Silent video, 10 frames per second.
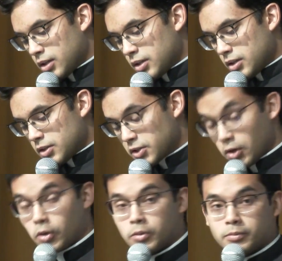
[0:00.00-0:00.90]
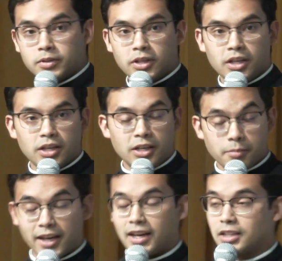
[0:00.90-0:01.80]
So in my
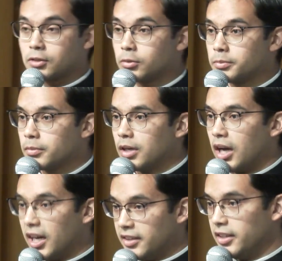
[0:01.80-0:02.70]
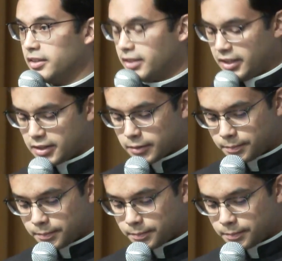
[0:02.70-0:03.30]
custom, I did this.